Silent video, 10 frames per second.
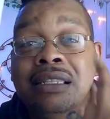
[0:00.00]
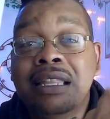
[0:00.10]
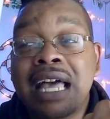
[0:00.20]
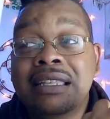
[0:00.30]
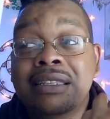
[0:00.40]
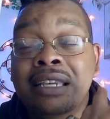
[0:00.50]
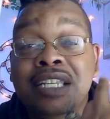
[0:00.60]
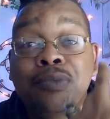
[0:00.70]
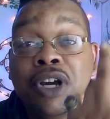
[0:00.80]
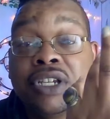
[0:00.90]
That's an
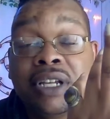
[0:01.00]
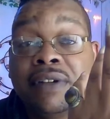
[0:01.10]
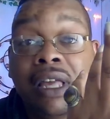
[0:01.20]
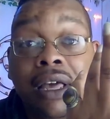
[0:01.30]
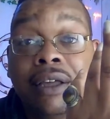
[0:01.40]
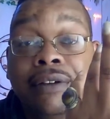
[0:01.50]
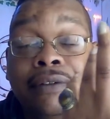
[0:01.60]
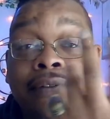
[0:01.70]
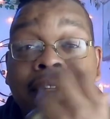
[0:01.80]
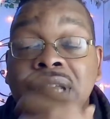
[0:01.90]
expression of love.
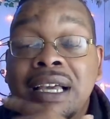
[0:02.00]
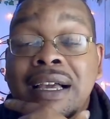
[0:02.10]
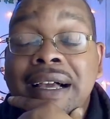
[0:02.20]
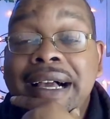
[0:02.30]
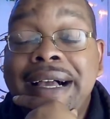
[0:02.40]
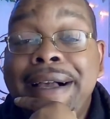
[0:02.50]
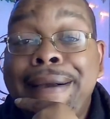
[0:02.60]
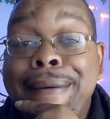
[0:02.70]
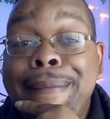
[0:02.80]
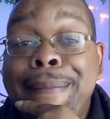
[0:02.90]

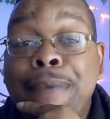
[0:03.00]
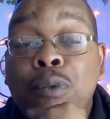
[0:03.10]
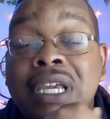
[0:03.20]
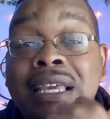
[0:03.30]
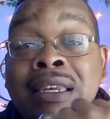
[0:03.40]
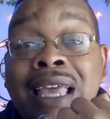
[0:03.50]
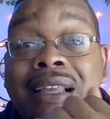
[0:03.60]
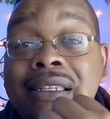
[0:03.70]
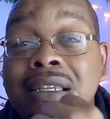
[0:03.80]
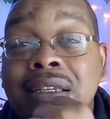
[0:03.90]

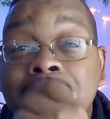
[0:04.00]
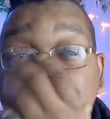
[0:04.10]
Reconnecting